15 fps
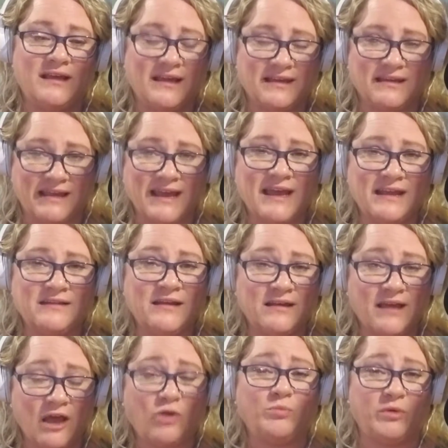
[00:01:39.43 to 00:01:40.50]
it can
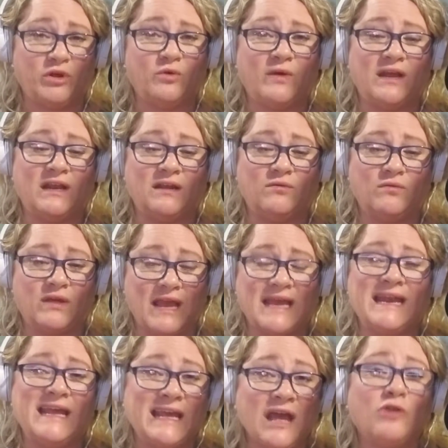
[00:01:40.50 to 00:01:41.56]
help you, and it
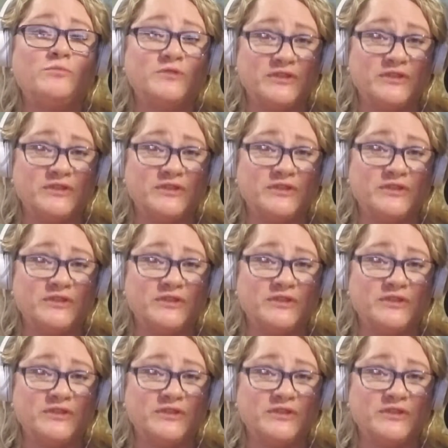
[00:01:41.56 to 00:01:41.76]
can help